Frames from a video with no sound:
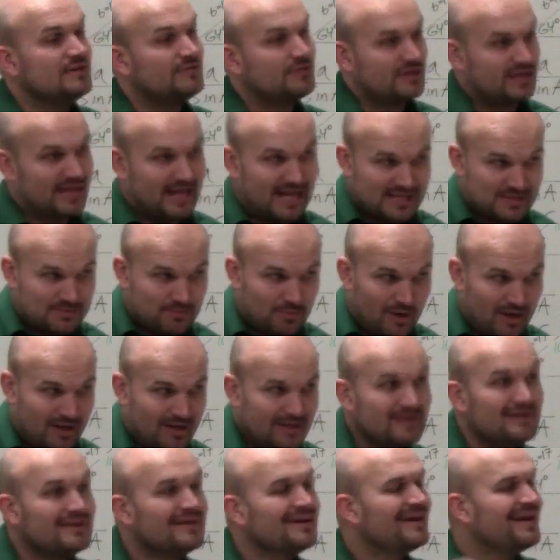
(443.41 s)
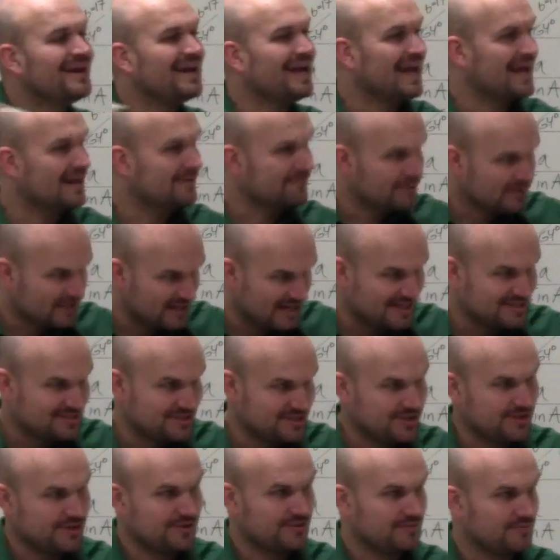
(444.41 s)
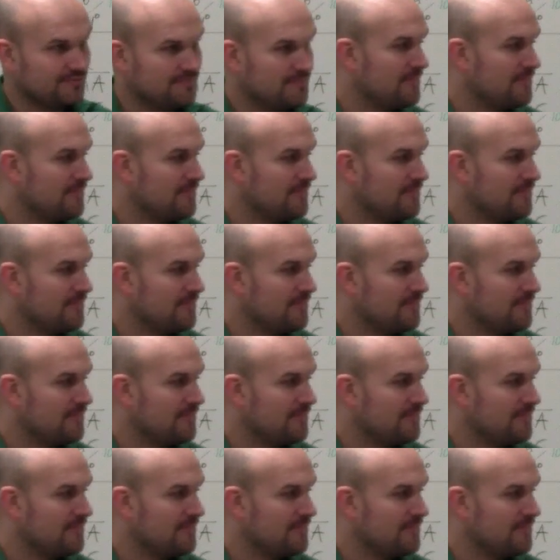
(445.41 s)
for case 1 and for case 2.